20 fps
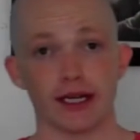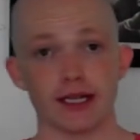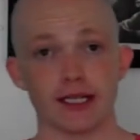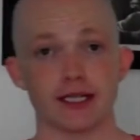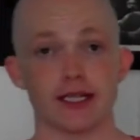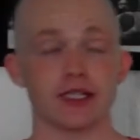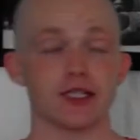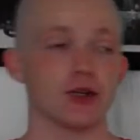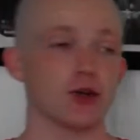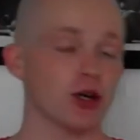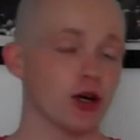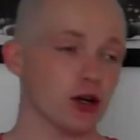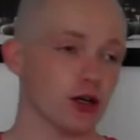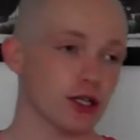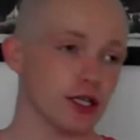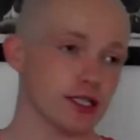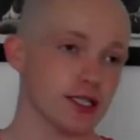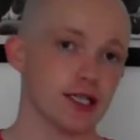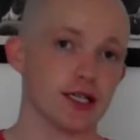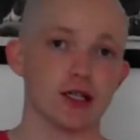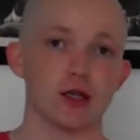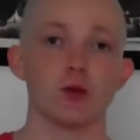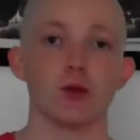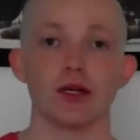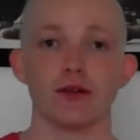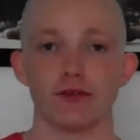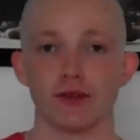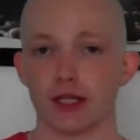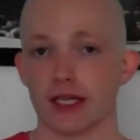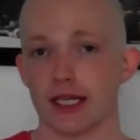and I said, "You're not going to take your
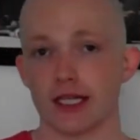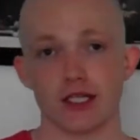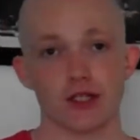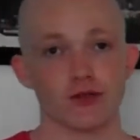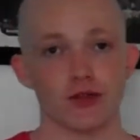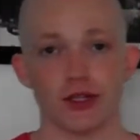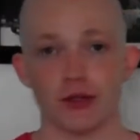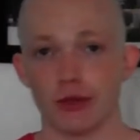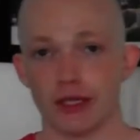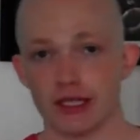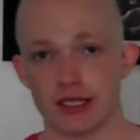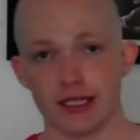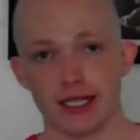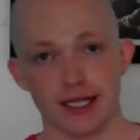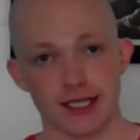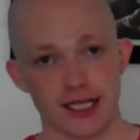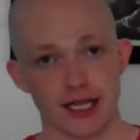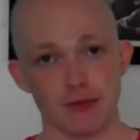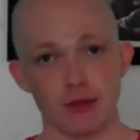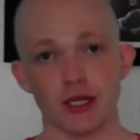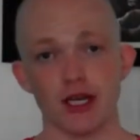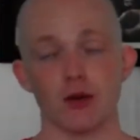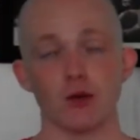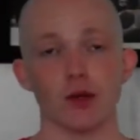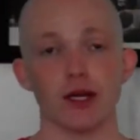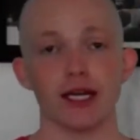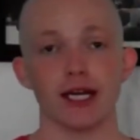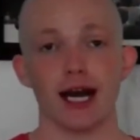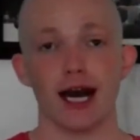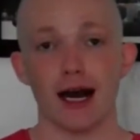weight for the next 3 weeks. Next time you get
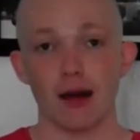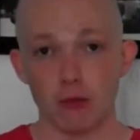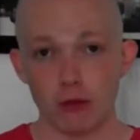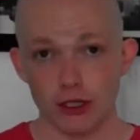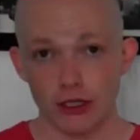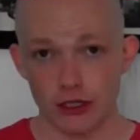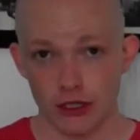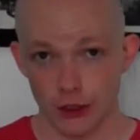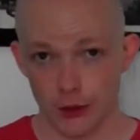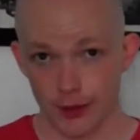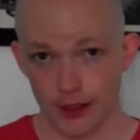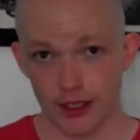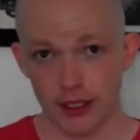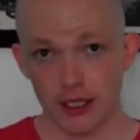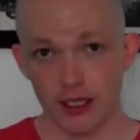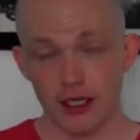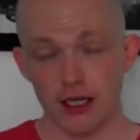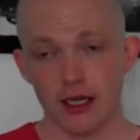weighed, I'm going to do it.